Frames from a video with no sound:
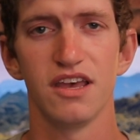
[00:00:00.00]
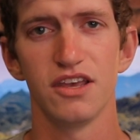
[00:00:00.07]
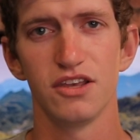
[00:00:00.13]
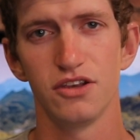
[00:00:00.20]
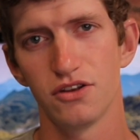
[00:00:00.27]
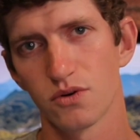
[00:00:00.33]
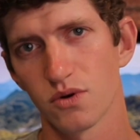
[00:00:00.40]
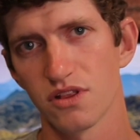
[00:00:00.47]

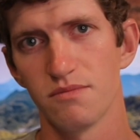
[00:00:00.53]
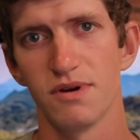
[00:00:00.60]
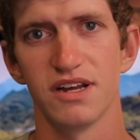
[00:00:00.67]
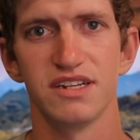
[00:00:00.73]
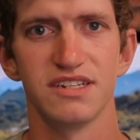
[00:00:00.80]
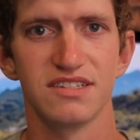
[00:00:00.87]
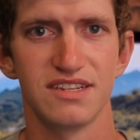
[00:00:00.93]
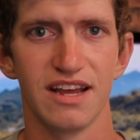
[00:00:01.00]
you know where the button
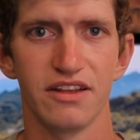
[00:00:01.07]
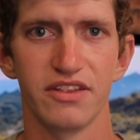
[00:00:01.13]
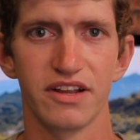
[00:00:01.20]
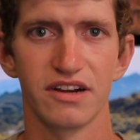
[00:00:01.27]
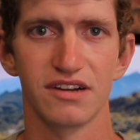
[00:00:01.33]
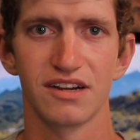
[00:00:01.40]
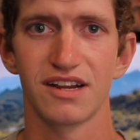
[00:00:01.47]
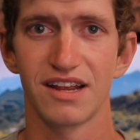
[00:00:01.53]
is down
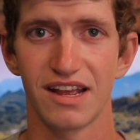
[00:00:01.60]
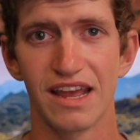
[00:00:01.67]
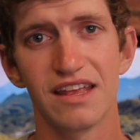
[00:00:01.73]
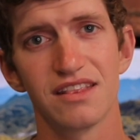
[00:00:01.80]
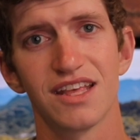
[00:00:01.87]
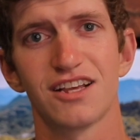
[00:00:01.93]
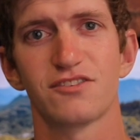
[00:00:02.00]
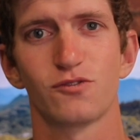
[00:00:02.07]
there. And
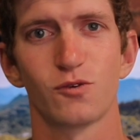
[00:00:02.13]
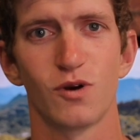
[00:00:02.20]
thanks for